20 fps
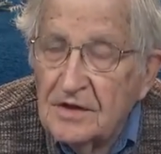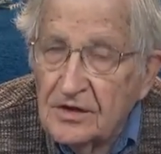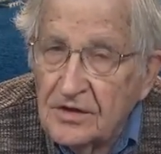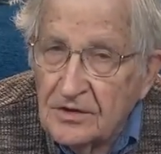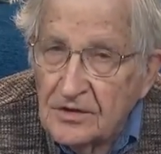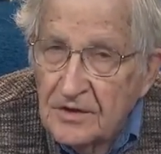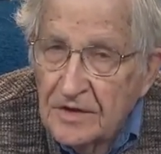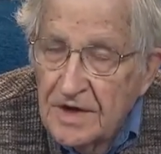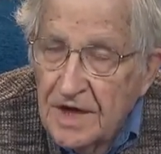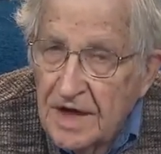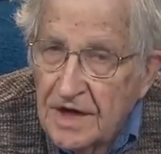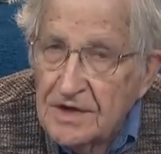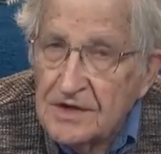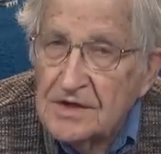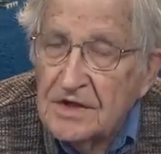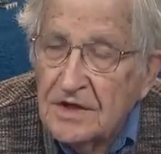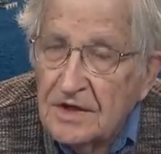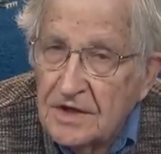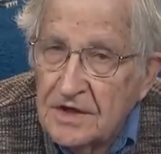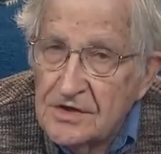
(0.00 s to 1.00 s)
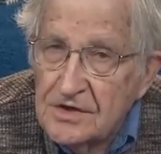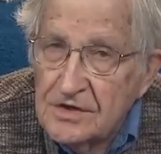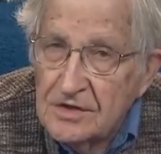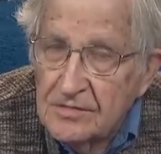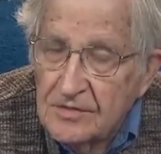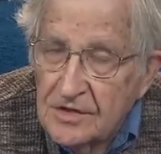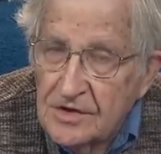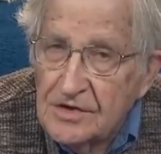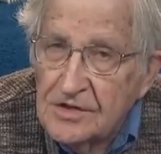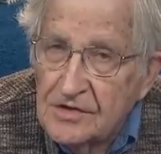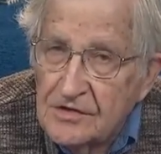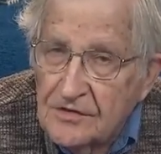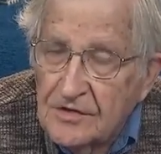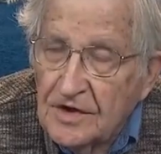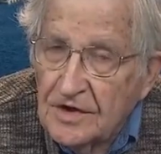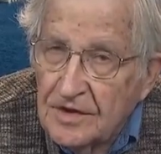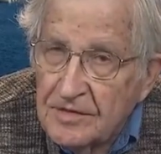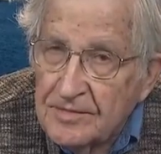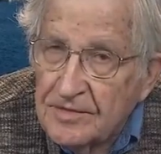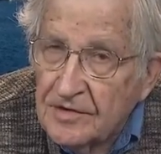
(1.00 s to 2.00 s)
ultra-nationalism, which is
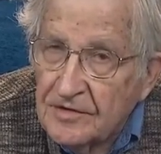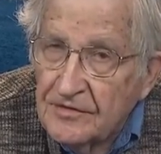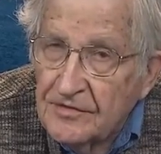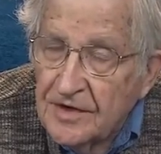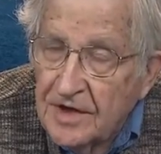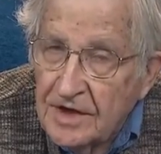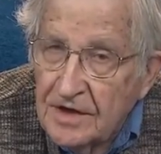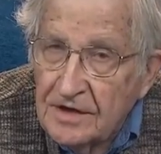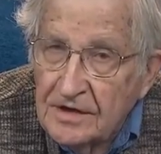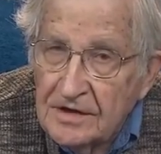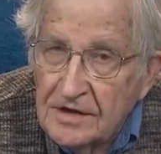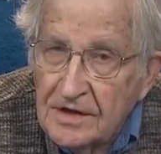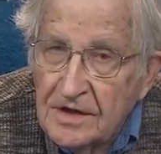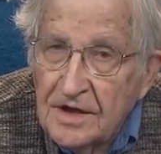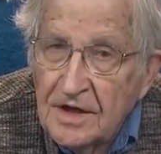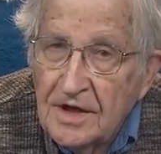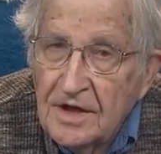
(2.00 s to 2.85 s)
very profound,